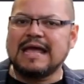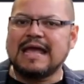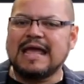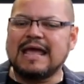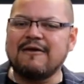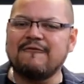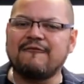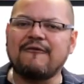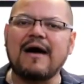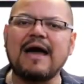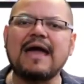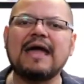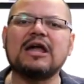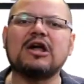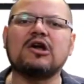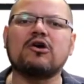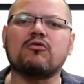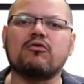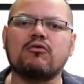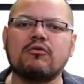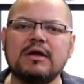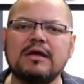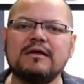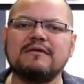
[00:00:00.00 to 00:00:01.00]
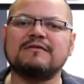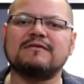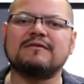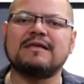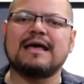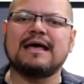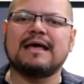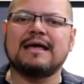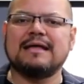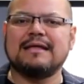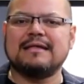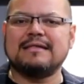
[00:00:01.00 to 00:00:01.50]
if I increase
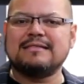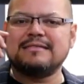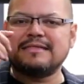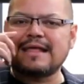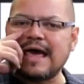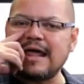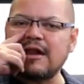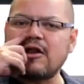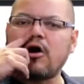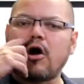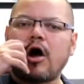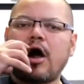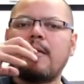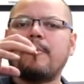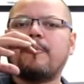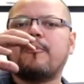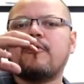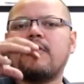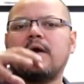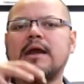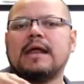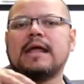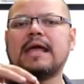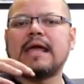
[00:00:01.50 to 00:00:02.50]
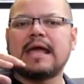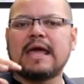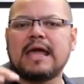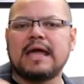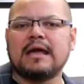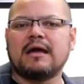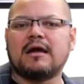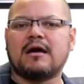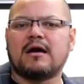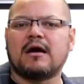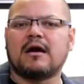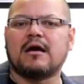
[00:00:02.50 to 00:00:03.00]
the net operating
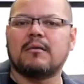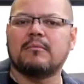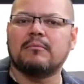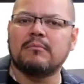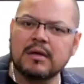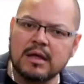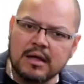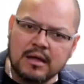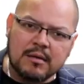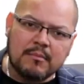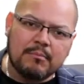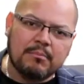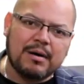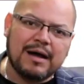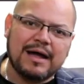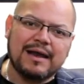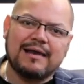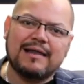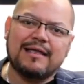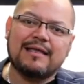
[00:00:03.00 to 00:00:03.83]
income by,